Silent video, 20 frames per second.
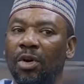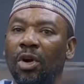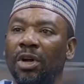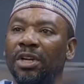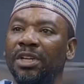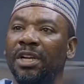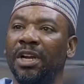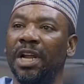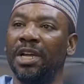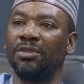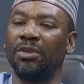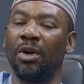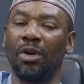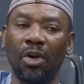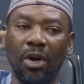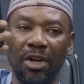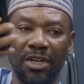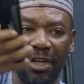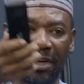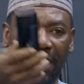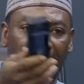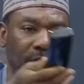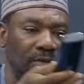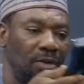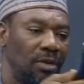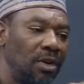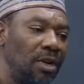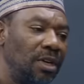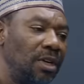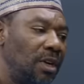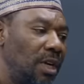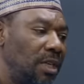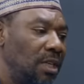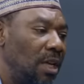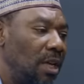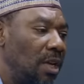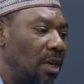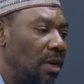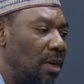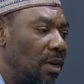No call the rest.
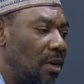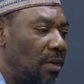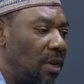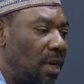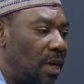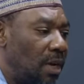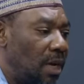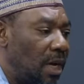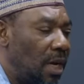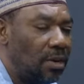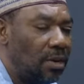I